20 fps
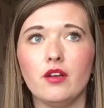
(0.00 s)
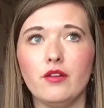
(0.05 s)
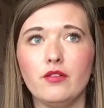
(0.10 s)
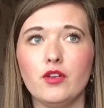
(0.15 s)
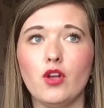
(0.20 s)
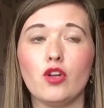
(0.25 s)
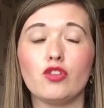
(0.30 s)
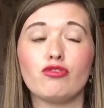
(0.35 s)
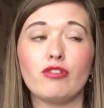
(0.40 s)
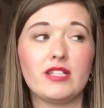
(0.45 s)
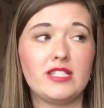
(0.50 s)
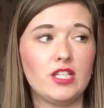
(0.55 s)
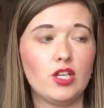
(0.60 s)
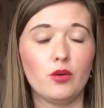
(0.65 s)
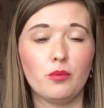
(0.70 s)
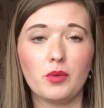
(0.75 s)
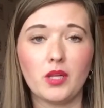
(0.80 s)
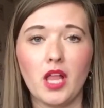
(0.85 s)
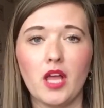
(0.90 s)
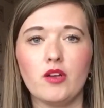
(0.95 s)
not dressy
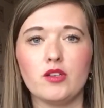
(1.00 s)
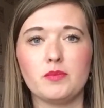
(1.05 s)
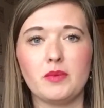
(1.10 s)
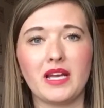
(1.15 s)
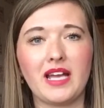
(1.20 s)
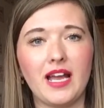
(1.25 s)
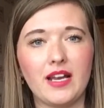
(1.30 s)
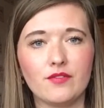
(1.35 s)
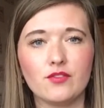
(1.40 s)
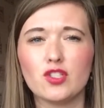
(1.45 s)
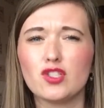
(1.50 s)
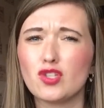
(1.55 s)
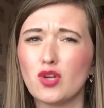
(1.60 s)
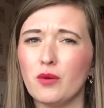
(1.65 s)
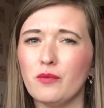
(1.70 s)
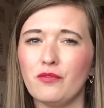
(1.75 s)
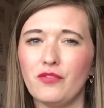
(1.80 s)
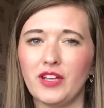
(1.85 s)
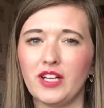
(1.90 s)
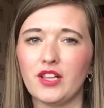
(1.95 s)
up clothes, but kind of just
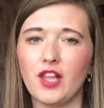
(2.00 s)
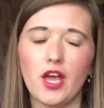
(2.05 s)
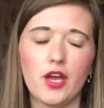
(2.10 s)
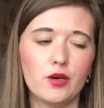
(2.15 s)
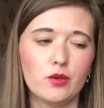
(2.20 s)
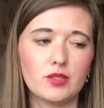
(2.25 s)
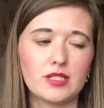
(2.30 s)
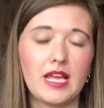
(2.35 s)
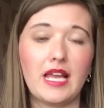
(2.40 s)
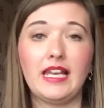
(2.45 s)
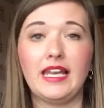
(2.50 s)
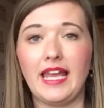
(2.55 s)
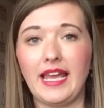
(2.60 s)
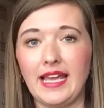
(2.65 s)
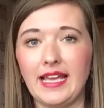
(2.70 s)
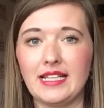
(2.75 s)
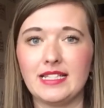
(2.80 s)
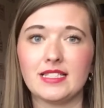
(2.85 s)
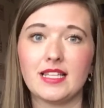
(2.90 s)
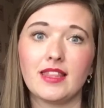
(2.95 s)
comfy clothes like
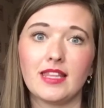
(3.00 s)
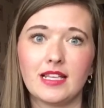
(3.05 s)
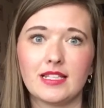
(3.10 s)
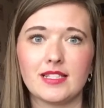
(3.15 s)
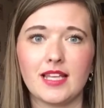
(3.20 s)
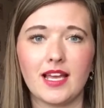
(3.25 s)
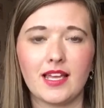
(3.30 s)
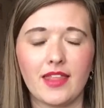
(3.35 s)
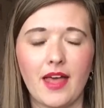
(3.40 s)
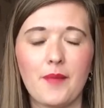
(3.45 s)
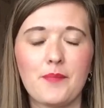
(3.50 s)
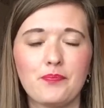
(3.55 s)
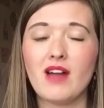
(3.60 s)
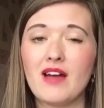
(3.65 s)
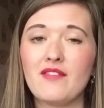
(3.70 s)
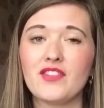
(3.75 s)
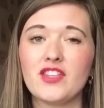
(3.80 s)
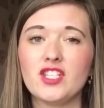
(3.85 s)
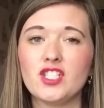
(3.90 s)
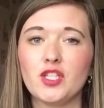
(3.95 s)
leggings and things like that.
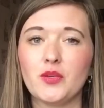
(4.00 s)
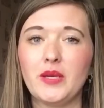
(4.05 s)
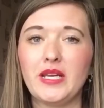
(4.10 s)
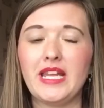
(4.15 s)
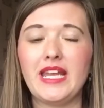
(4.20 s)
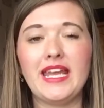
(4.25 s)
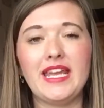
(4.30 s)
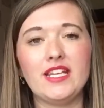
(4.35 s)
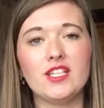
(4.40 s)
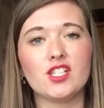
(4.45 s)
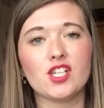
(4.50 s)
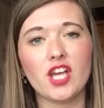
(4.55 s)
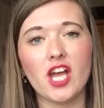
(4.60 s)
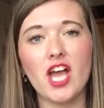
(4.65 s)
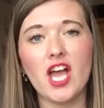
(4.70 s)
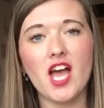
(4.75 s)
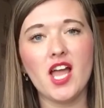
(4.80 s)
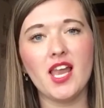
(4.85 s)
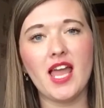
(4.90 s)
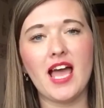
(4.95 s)
Rather than doing each
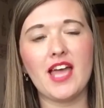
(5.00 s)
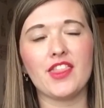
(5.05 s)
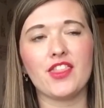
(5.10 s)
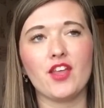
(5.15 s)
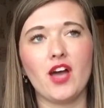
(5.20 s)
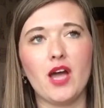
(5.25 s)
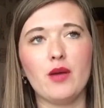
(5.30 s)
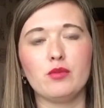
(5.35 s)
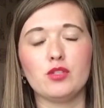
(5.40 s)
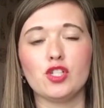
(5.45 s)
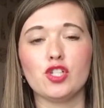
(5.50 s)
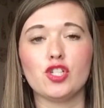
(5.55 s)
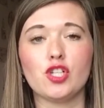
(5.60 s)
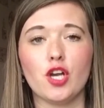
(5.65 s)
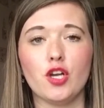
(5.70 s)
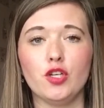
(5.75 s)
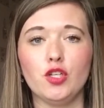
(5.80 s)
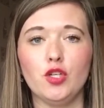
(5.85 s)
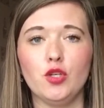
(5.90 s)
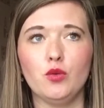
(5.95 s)
girl, I thought I would just
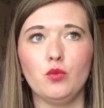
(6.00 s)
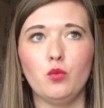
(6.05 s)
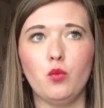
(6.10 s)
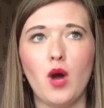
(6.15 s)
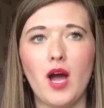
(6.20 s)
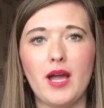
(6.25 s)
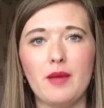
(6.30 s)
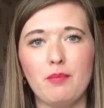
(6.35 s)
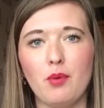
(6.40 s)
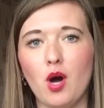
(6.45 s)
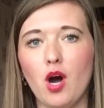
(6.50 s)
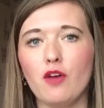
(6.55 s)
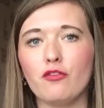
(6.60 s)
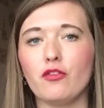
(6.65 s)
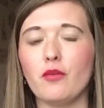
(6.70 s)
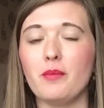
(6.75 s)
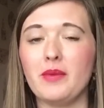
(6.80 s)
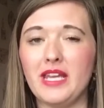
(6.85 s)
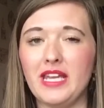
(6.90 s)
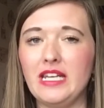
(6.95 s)
show you what I bought
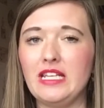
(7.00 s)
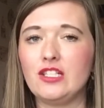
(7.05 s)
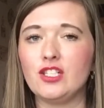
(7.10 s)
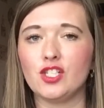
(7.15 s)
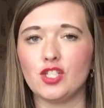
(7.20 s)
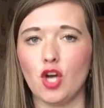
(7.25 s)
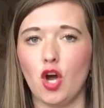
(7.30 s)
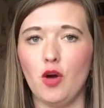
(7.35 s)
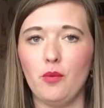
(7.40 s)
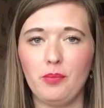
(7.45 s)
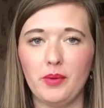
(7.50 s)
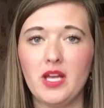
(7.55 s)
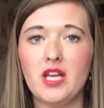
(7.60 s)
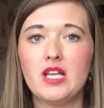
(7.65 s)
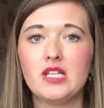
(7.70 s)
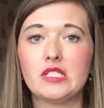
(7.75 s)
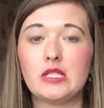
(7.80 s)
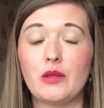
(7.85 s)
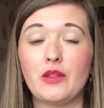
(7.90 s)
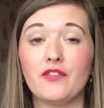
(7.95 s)
from each shop.
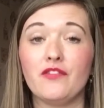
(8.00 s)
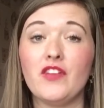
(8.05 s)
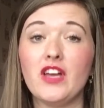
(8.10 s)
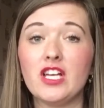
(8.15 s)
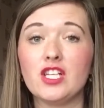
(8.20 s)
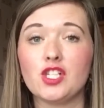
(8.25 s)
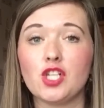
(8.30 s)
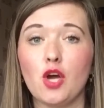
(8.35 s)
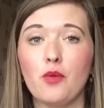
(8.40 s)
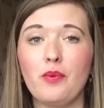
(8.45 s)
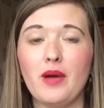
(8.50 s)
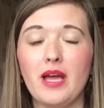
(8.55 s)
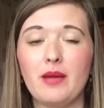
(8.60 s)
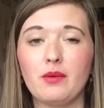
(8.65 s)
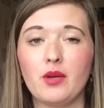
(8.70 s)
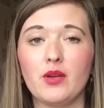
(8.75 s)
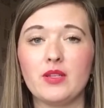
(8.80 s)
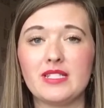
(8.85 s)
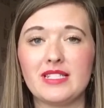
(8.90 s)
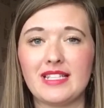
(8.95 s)
So the first shop
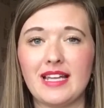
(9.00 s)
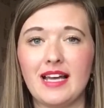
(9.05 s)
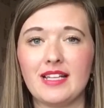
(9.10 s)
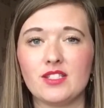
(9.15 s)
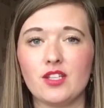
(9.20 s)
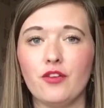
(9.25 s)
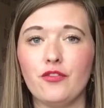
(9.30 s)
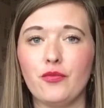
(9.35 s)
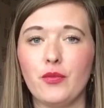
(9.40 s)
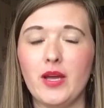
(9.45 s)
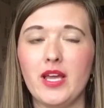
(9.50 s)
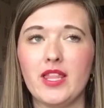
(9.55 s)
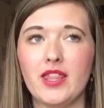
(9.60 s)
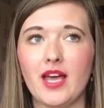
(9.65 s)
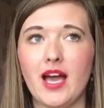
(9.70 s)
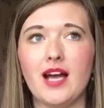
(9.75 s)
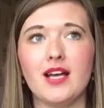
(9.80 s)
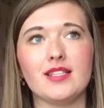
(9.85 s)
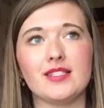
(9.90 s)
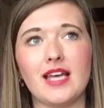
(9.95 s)
I'm going to start off with,
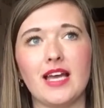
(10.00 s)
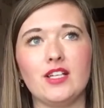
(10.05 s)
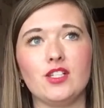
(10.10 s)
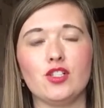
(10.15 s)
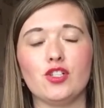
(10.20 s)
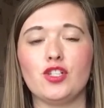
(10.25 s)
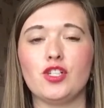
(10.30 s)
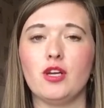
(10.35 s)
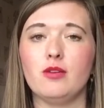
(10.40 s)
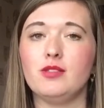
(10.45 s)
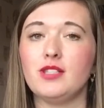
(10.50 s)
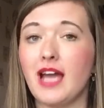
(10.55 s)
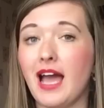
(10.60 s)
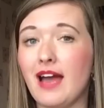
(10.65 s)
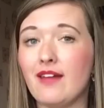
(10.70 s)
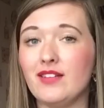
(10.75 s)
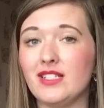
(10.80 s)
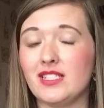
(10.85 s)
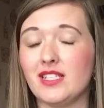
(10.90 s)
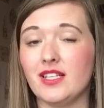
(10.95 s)
as I just showed you
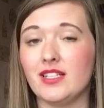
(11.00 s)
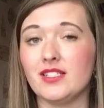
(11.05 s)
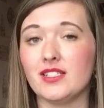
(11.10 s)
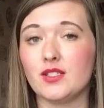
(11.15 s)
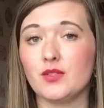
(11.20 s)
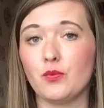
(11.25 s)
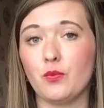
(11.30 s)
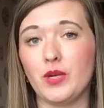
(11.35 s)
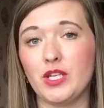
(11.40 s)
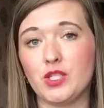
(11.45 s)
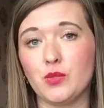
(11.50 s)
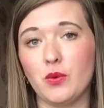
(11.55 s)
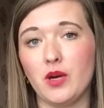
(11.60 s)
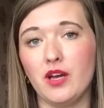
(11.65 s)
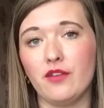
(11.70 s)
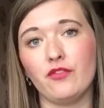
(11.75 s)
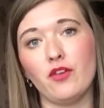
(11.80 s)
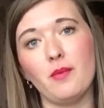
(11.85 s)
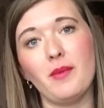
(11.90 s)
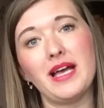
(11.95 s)
Harrison's, which
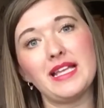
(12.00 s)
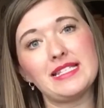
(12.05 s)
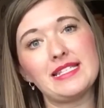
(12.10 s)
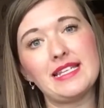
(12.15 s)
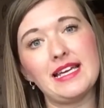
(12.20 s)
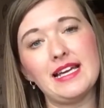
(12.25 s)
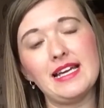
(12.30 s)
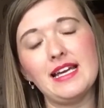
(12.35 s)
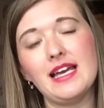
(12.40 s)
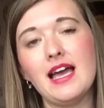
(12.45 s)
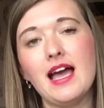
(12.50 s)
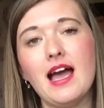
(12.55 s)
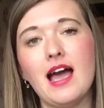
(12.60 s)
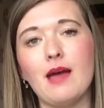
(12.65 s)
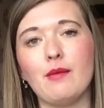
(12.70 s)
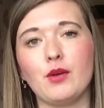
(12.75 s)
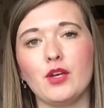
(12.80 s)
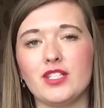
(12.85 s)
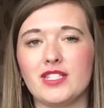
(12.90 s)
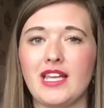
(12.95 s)
were from Asda,
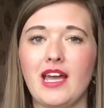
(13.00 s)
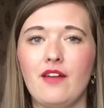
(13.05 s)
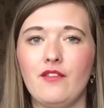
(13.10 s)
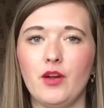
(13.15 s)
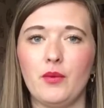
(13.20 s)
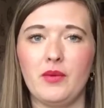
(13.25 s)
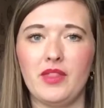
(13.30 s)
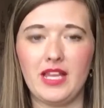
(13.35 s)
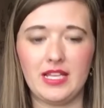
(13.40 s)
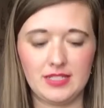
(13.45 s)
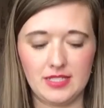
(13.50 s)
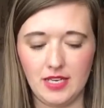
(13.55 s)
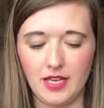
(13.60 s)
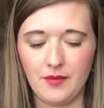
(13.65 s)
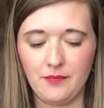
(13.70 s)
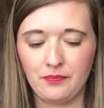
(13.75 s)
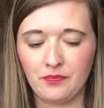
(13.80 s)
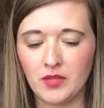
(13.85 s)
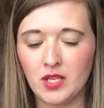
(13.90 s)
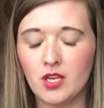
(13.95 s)
I'm going to carry on with Asda.
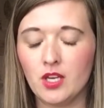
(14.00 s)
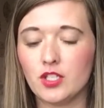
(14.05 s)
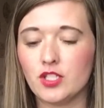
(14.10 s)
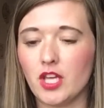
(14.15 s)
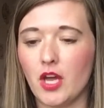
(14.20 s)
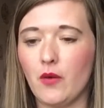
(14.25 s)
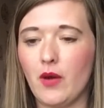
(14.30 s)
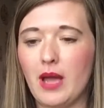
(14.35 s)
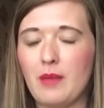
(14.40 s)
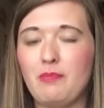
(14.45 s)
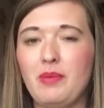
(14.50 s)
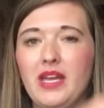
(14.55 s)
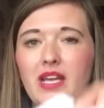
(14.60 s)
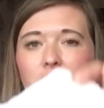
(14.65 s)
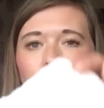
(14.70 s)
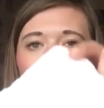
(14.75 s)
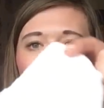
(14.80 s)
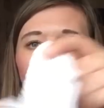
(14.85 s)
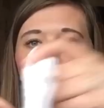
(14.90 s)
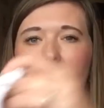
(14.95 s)
So I
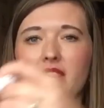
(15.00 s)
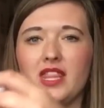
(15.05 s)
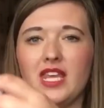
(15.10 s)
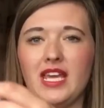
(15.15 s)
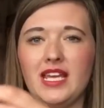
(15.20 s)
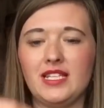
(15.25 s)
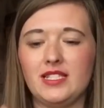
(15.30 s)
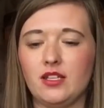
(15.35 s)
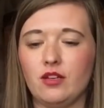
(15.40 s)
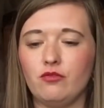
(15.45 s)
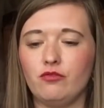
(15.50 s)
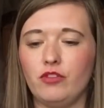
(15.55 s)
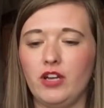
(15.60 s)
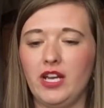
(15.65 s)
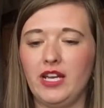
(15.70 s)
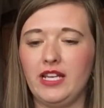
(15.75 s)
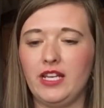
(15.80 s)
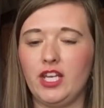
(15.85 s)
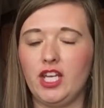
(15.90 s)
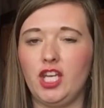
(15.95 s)
picked up this
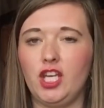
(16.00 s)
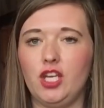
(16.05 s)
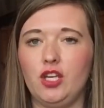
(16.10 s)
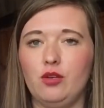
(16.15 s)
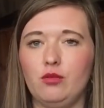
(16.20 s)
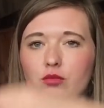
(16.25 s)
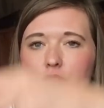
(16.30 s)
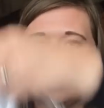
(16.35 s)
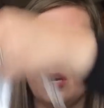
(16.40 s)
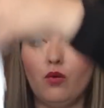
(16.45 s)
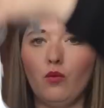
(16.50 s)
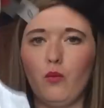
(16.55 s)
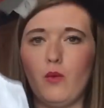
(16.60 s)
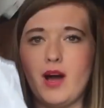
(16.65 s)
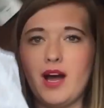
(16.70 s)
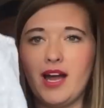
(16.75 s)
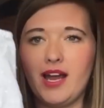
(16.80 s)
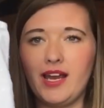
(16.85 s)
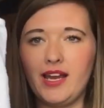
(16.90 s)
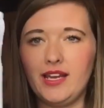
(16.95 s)
really cute
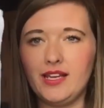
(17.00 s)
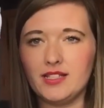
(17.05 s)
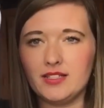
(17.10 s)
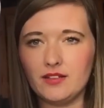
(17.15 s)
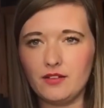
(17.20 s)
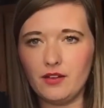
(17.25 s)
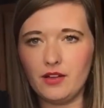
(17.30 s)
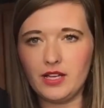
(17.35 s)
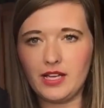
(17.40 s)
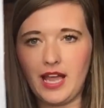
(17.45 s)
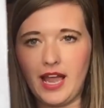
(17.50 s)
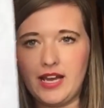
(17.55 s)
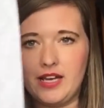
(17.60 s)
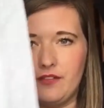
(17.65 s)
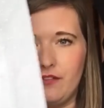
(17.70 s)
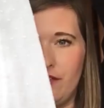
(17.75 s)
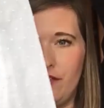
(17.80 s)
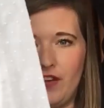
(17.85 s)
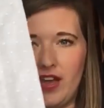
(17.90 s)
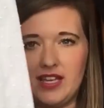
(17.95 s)
white kind
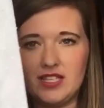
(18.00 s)
of